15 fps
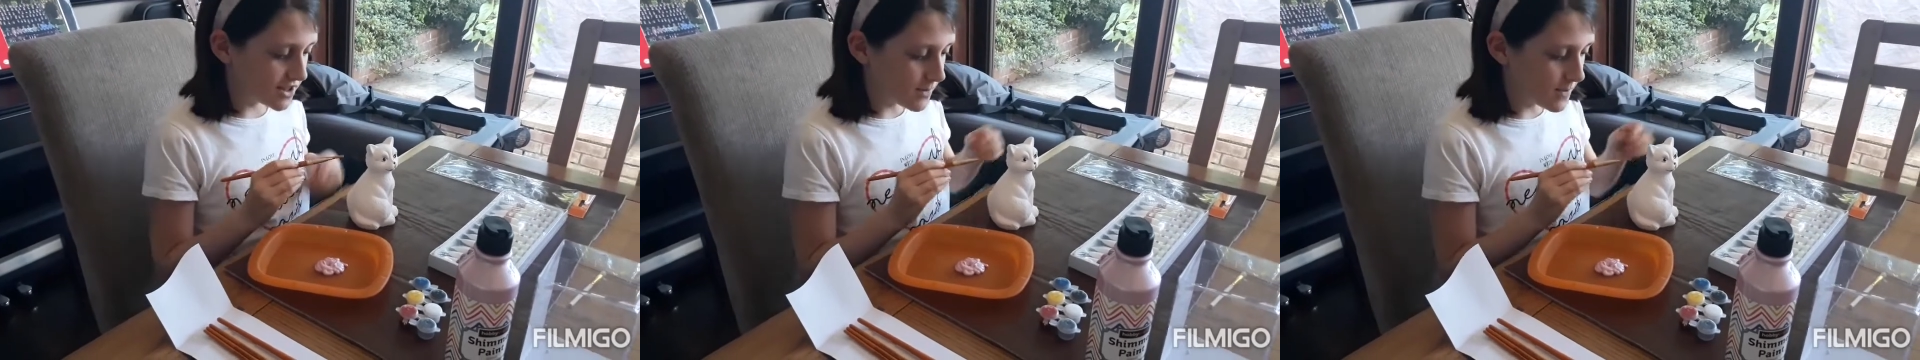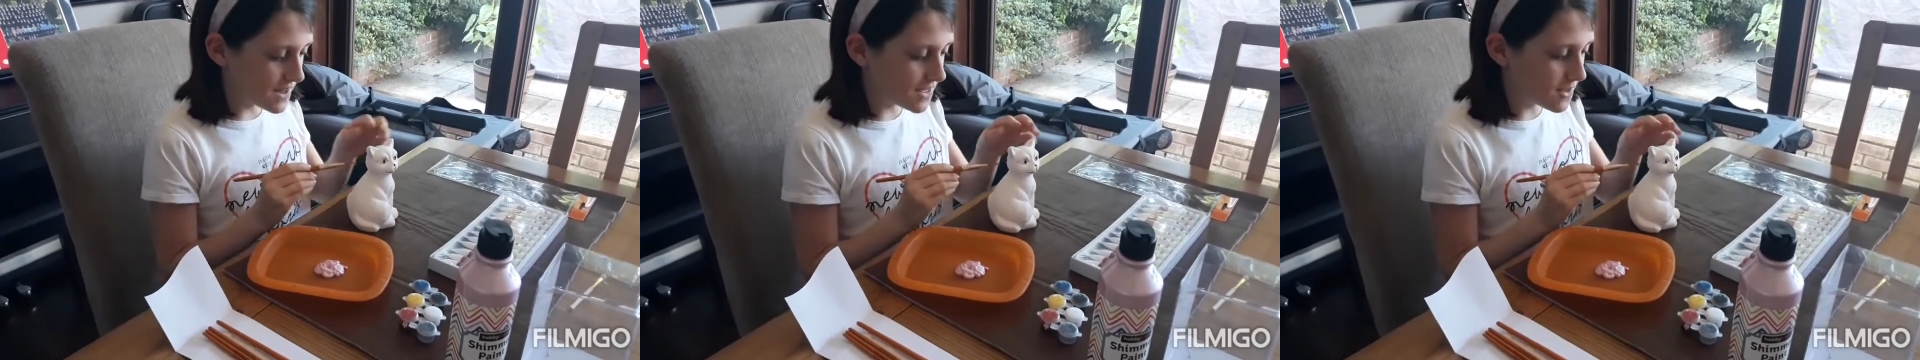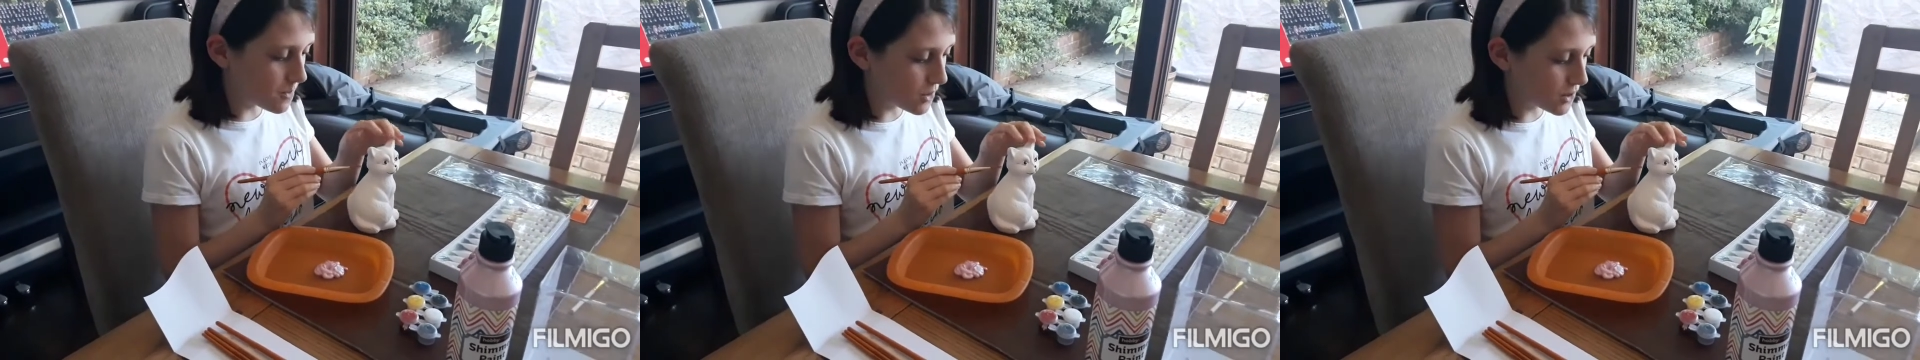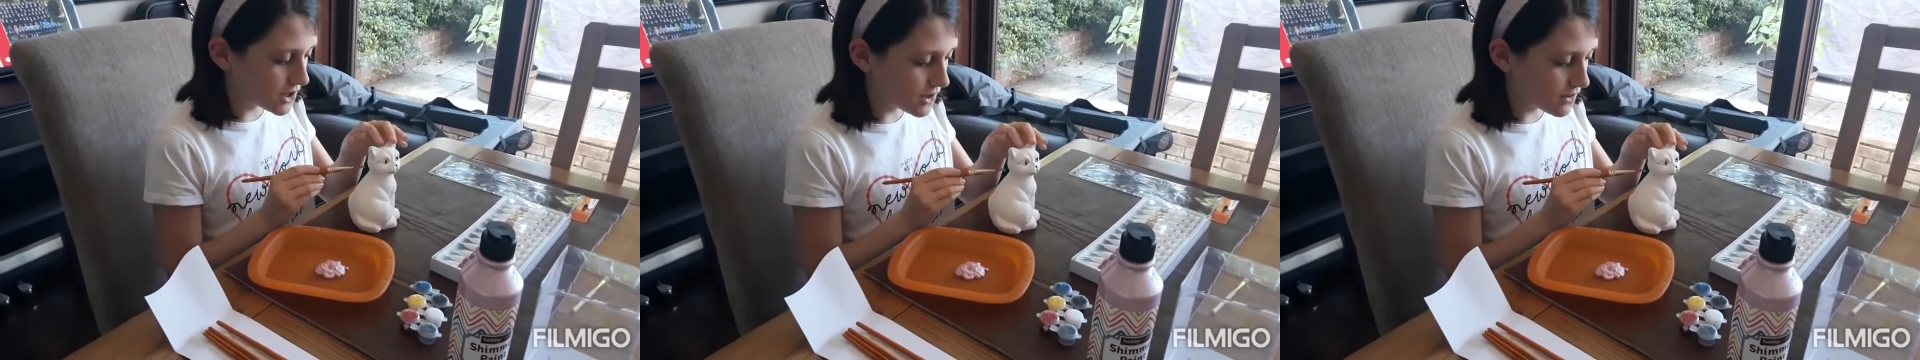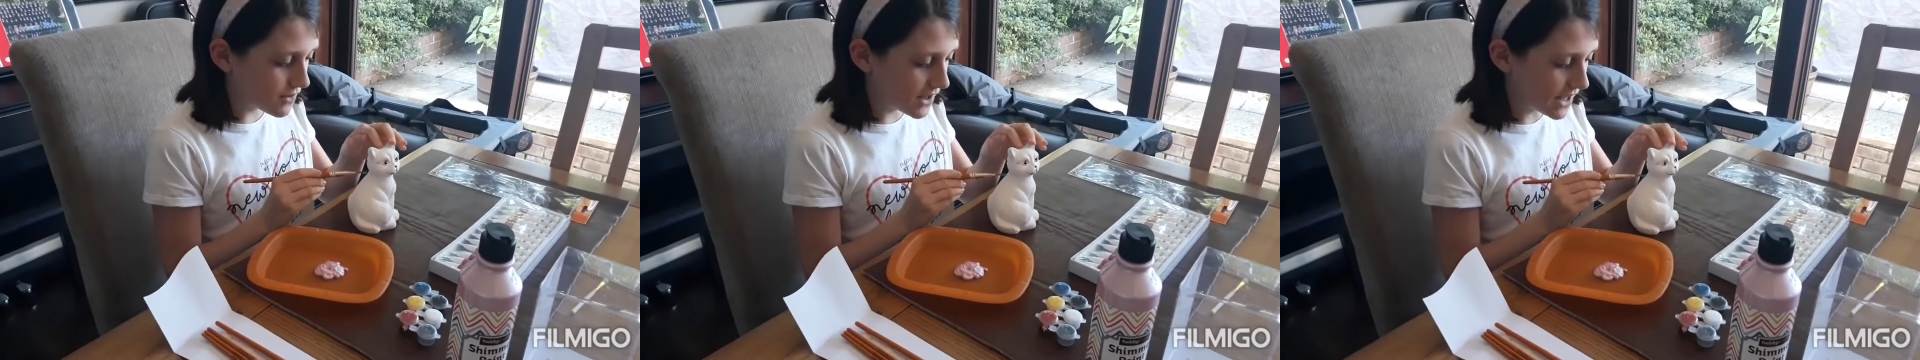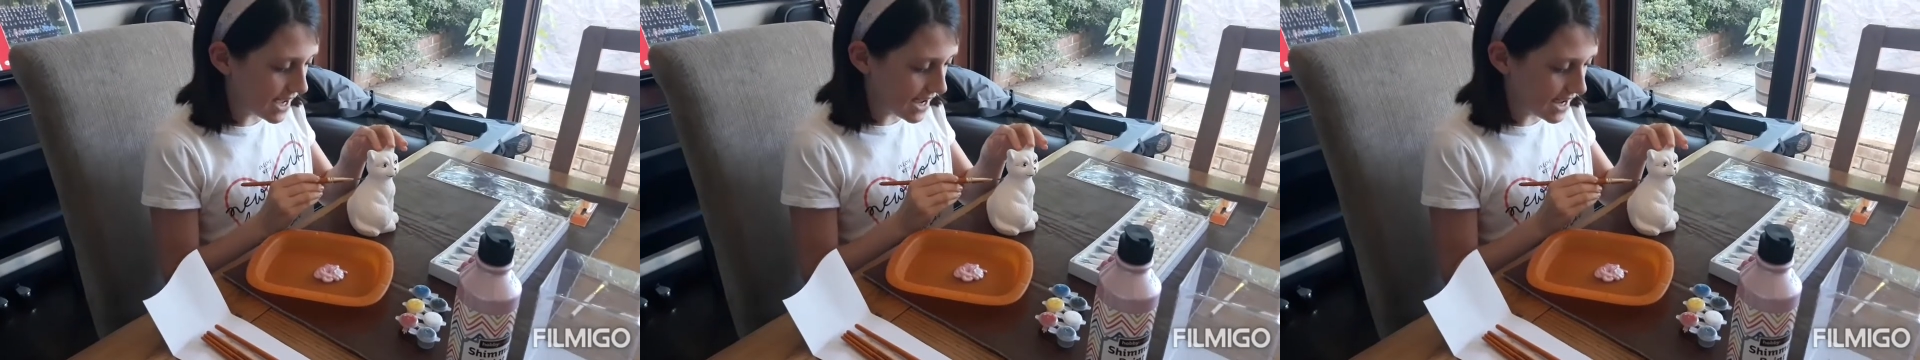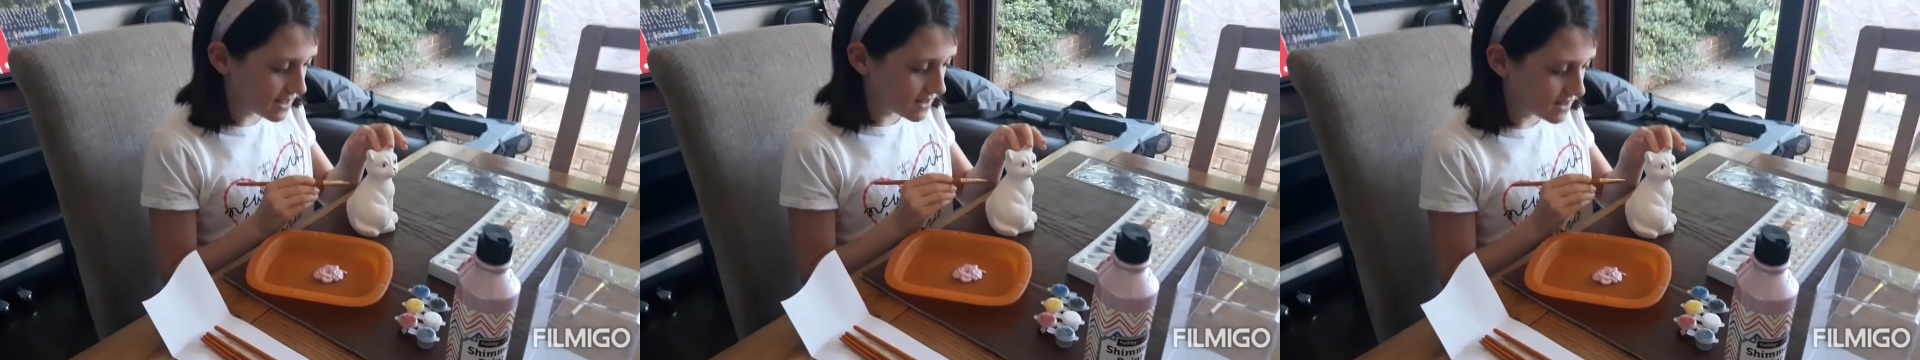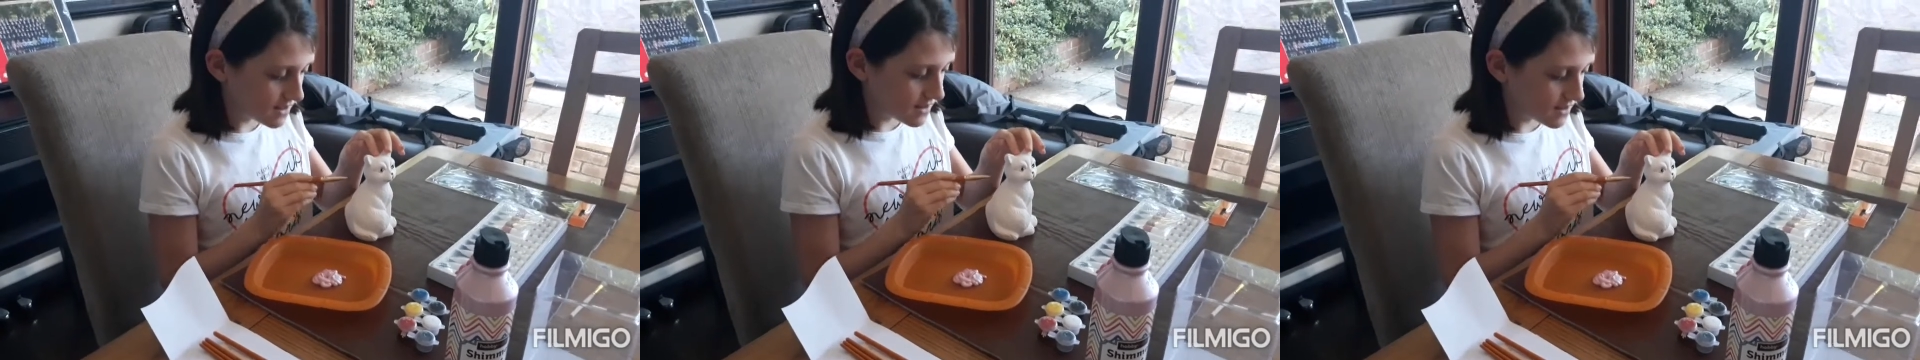to paint the body of the
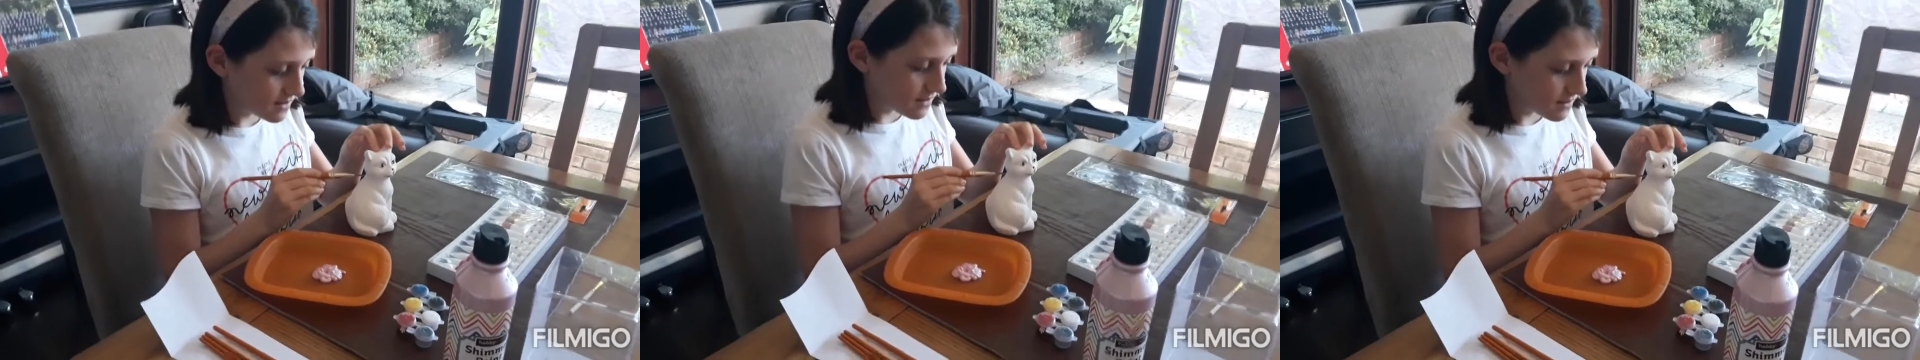cat.